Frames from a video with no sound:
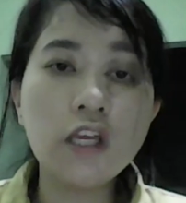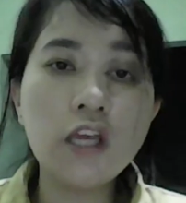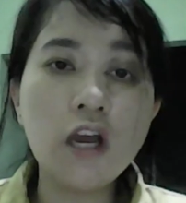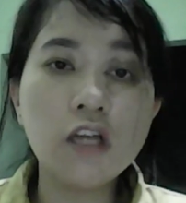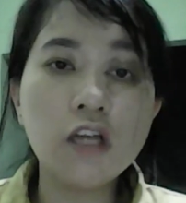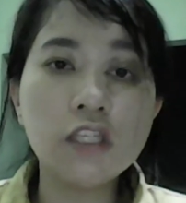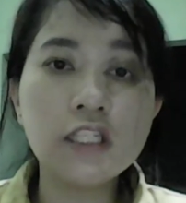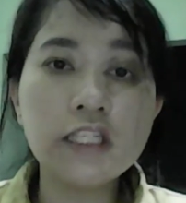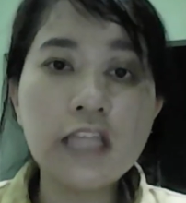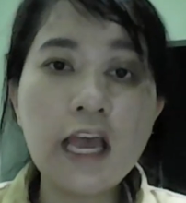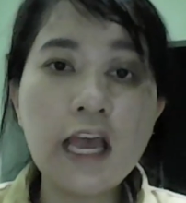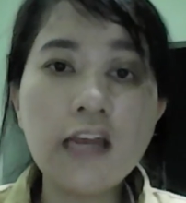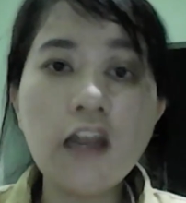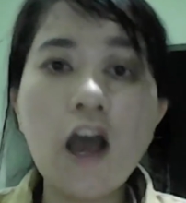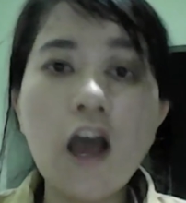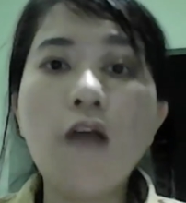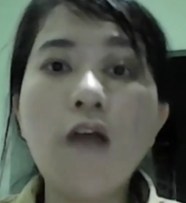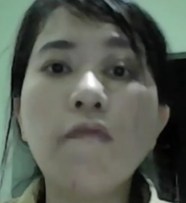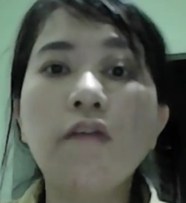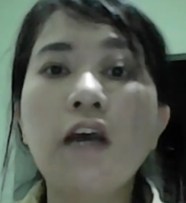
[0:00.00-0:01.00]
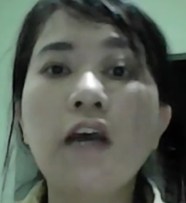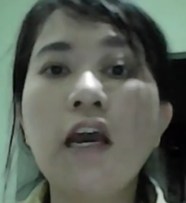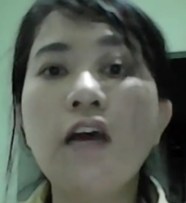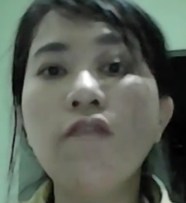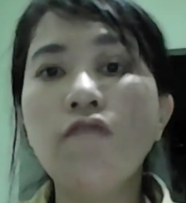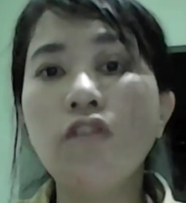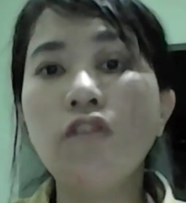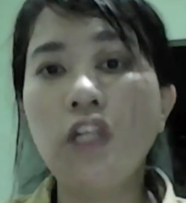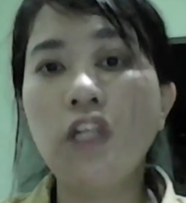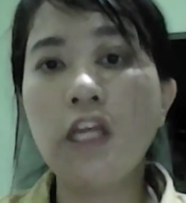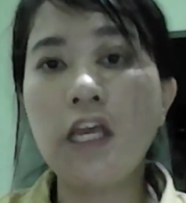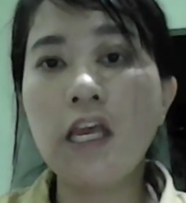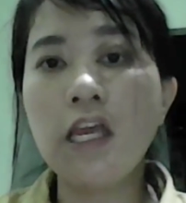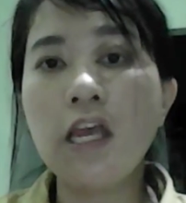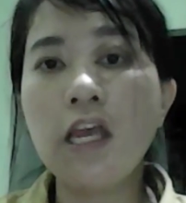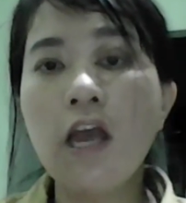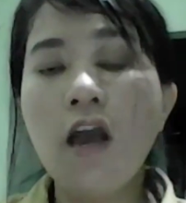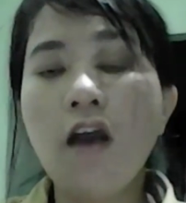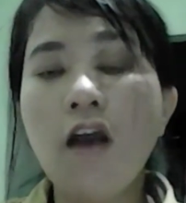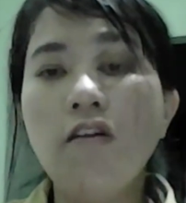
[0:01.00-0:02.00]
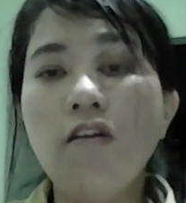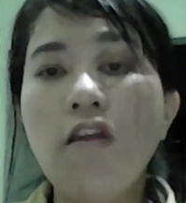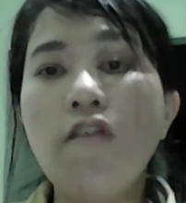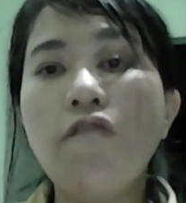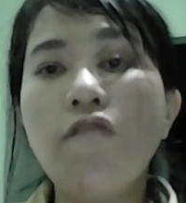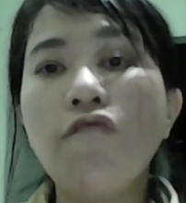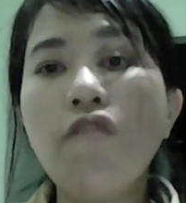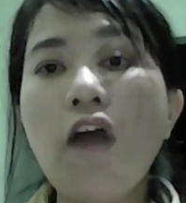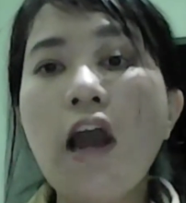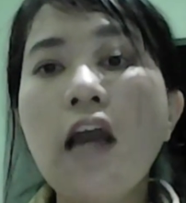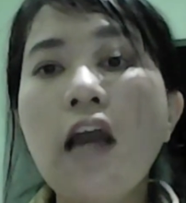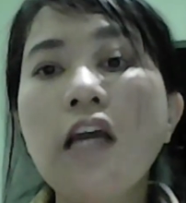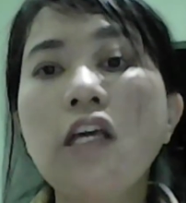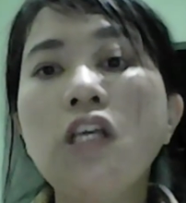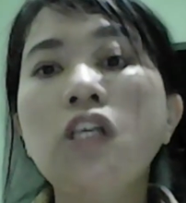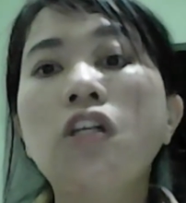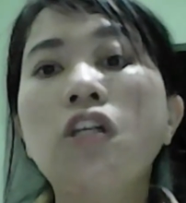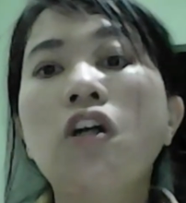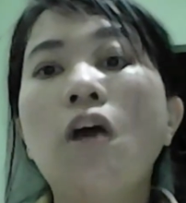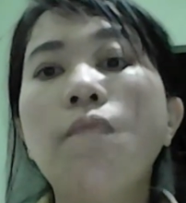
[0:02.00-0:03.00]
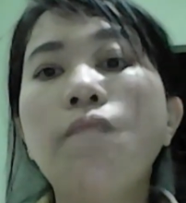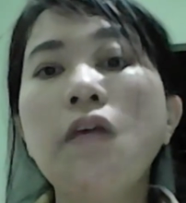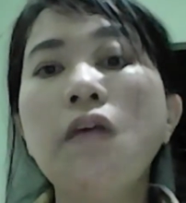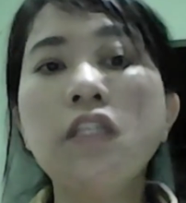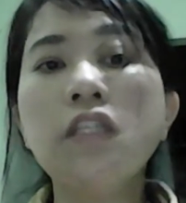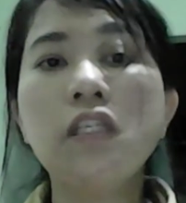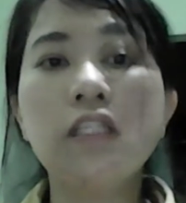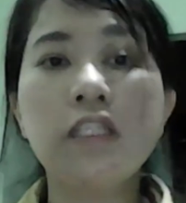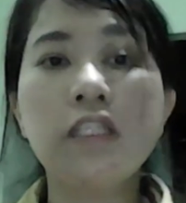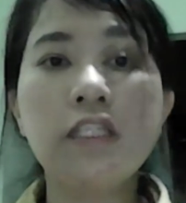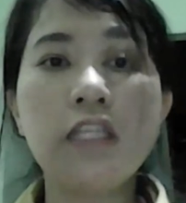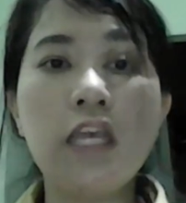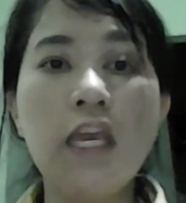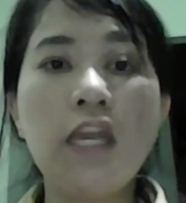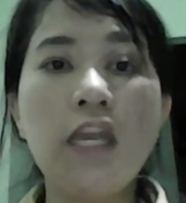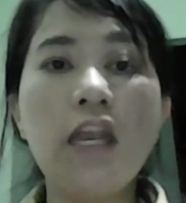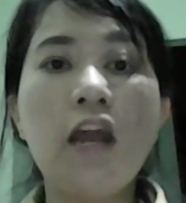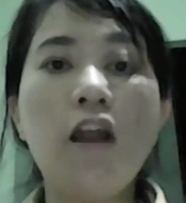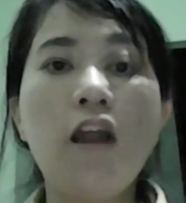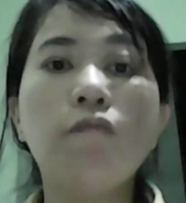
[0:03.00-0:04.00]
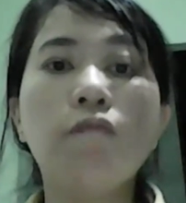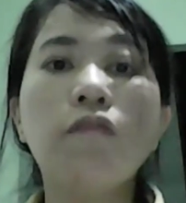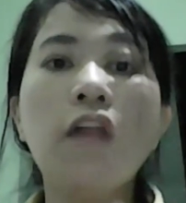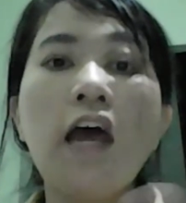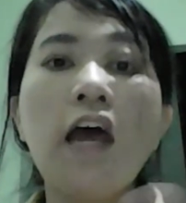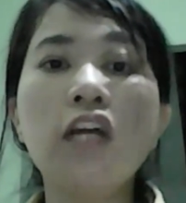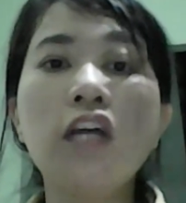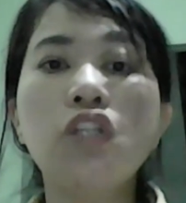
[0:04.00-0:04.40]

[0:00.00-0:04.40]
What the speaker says: a set of carefully defined competencies that apply